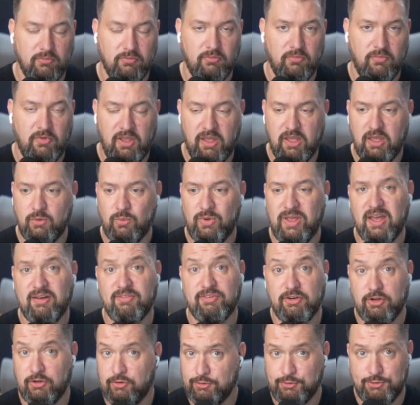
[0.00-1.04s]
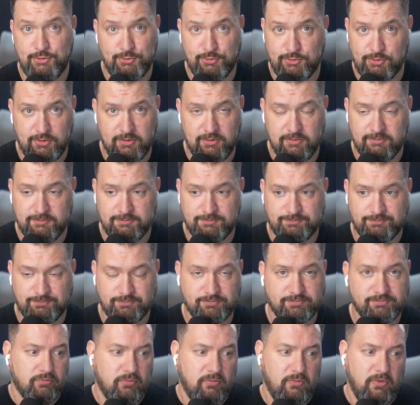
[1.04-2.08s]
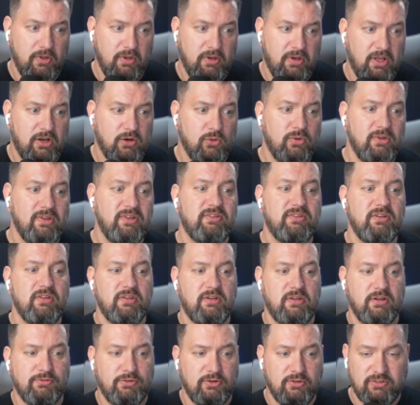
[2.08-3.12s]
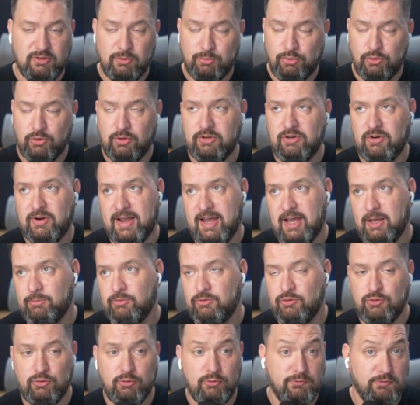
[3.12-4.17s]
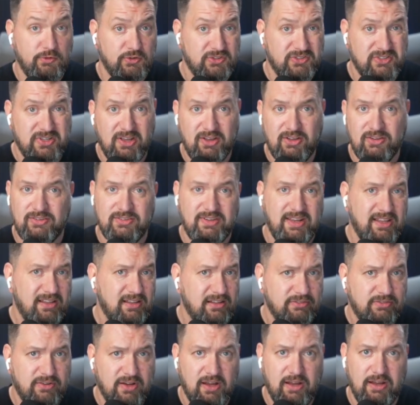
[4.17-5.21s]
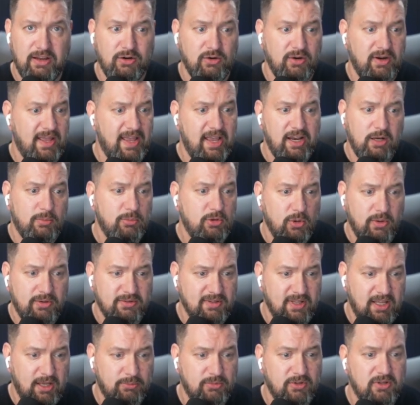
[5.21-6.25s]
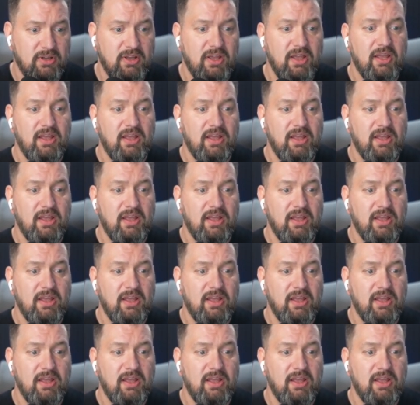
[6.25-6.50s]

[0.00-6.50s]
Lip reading: And we have another user. Now to really see the difference, deploy your app to Vercel, Netlify, or AWS Lambda,